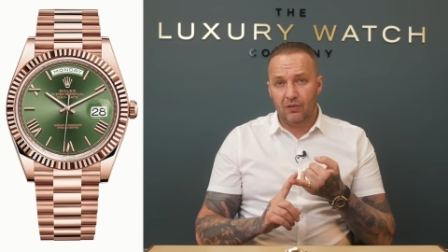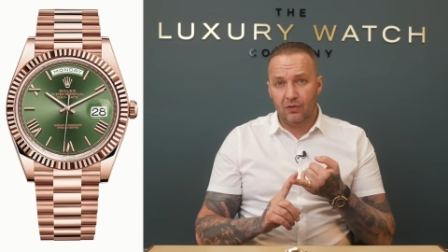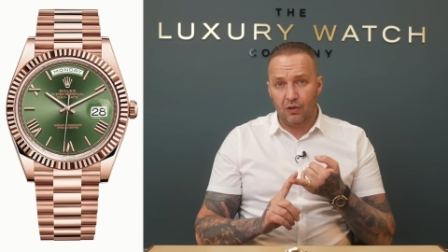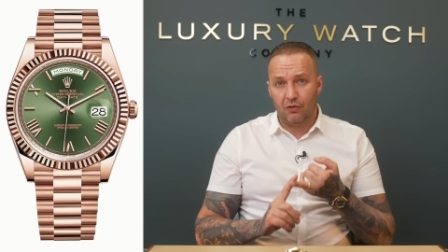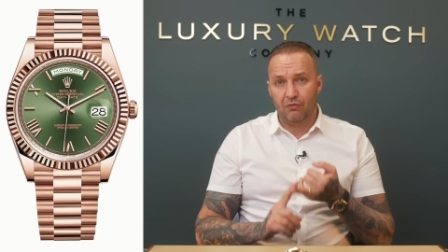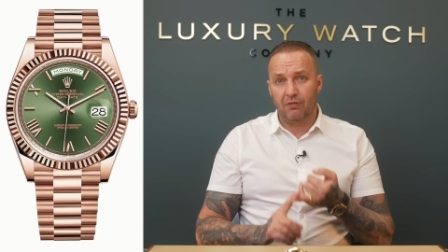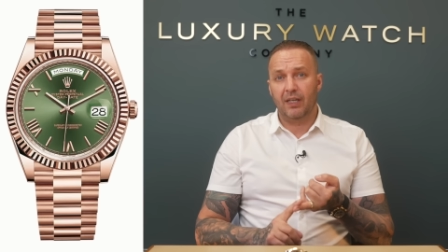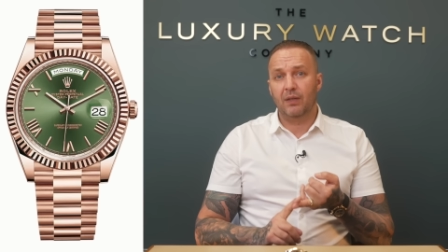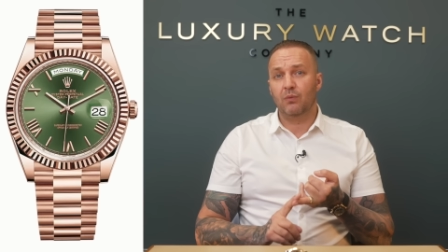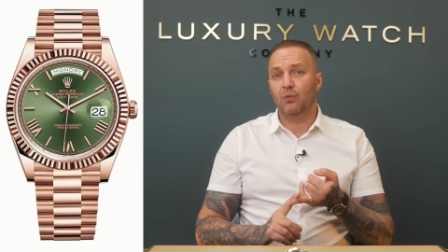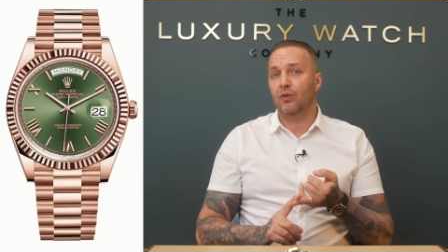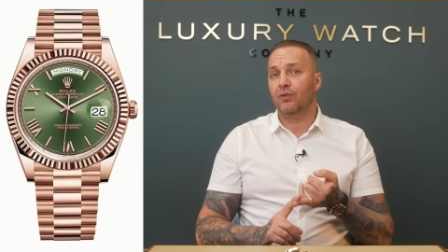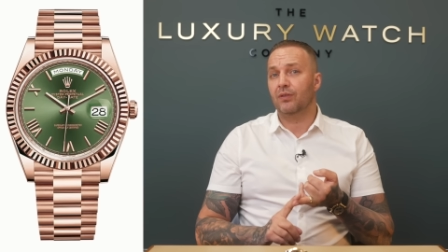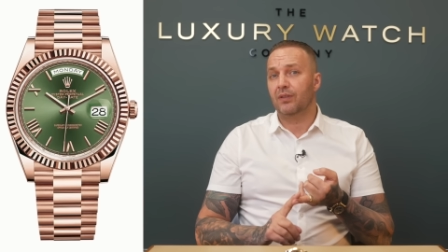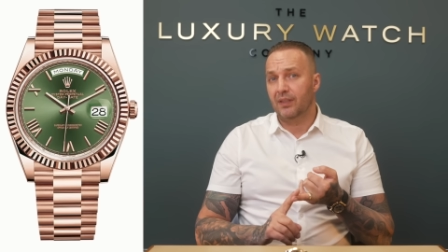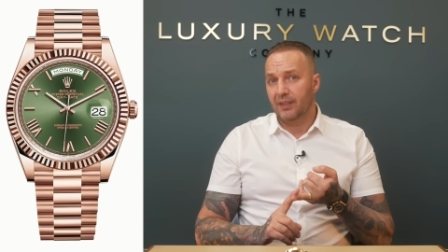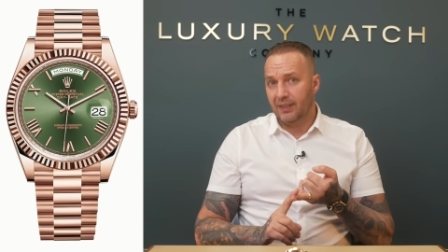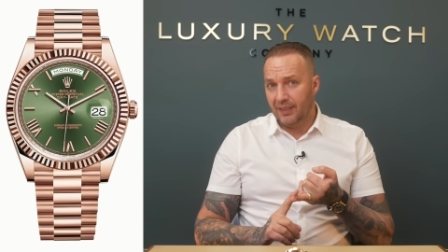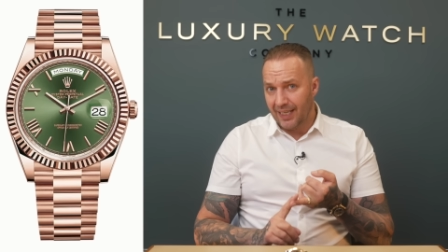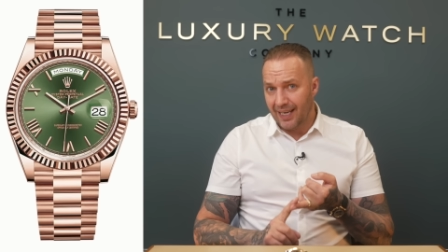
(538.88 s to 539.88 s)
The green one,
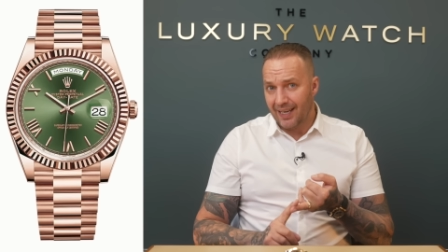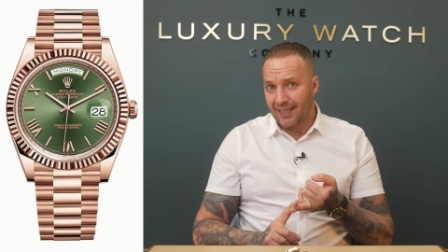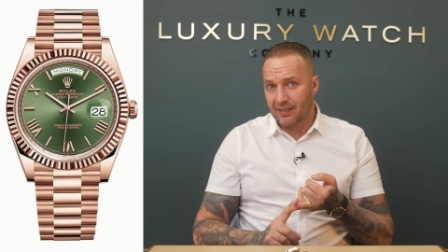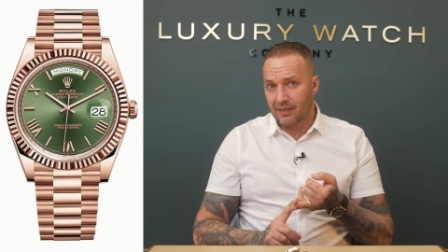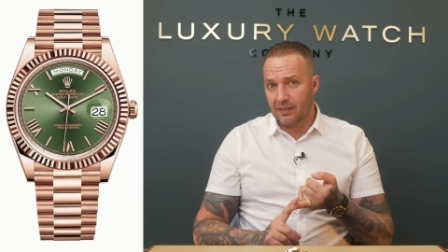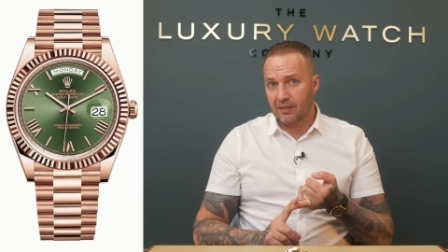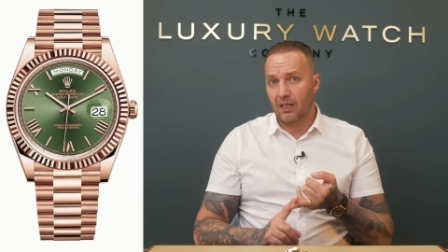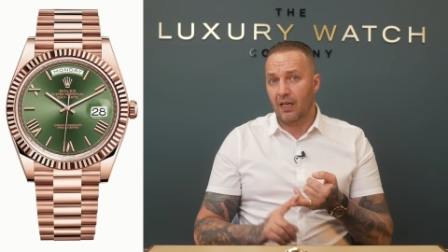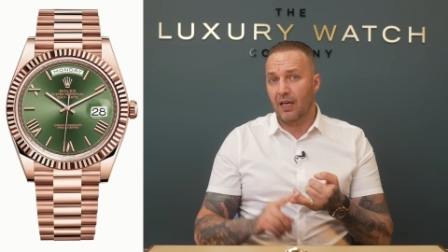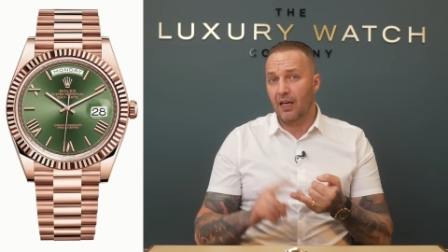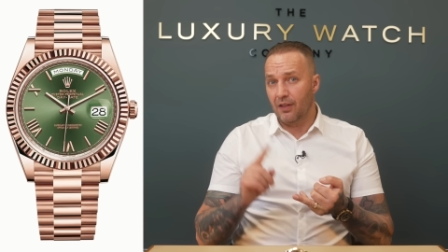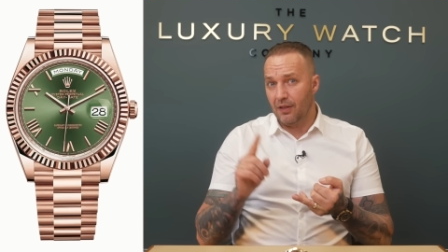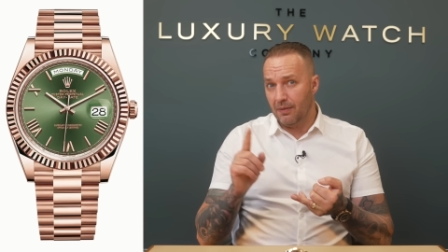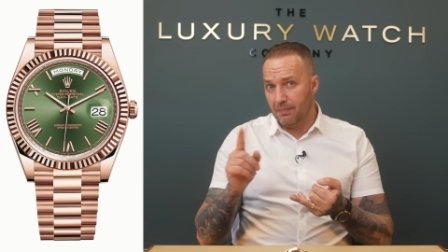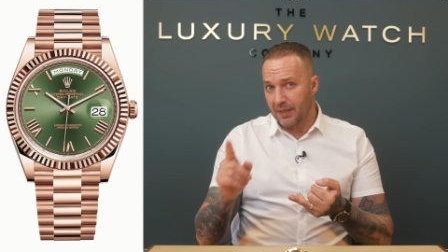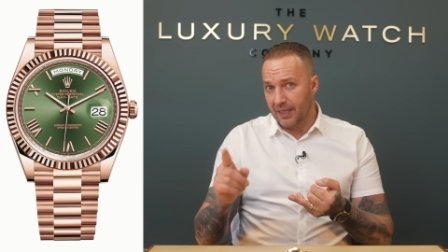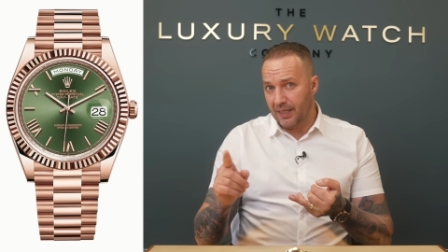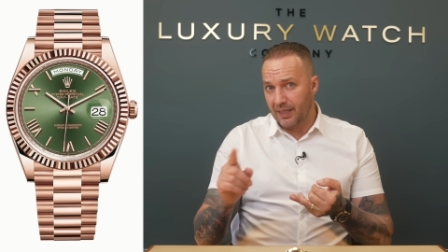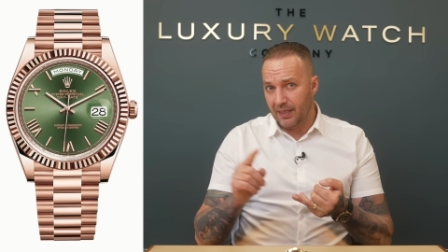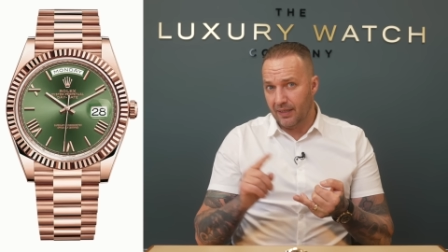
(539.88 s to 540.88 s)
yes, at the
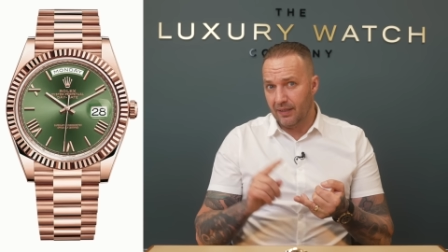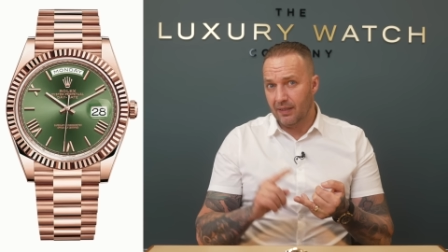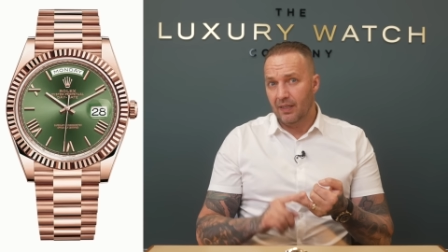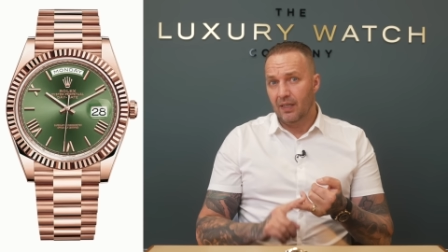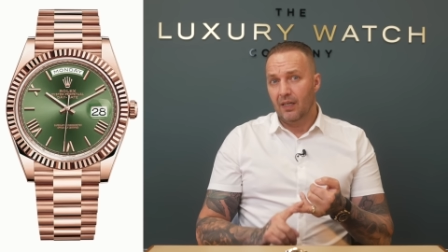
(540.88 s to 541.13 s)
minute.